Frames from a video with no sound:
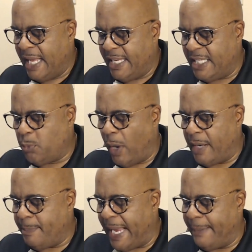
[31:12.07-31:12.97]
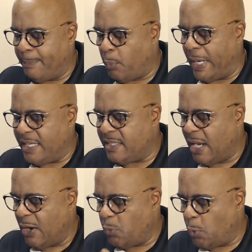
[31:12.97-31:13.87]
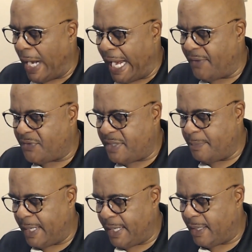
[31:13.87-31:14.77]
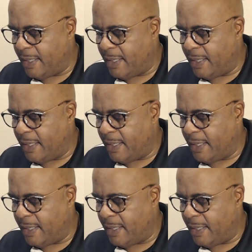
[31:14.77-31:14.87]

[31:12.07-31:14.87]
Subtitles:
This one man brings wrath to me.